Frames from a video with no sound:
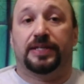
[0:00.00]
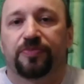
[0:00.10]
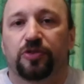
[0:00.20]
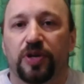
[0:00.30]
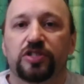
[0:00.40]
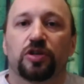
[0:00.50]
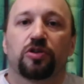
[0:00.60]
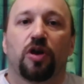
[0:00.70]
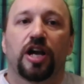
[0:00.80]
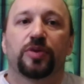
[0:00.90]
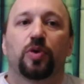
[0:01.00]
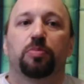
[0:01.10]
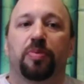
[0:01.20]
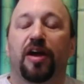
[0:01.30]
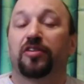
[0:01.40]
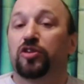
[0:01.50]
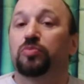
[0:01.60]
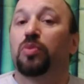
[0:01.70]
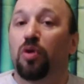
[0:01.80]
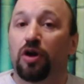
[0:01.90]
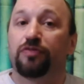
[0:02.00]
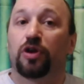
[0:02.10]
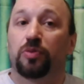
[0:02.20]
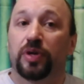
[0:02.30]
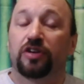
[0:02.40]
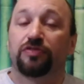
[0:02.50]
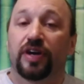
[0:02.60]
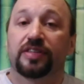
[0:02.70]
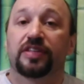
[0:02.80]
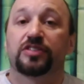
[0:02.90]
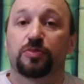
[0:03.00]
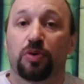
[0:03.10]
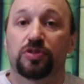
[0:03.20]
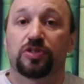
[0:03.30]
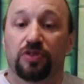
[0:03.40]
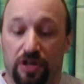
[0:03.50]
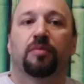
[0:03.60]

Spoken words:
Traditional karate will prepare you more for a real fight than sports karate.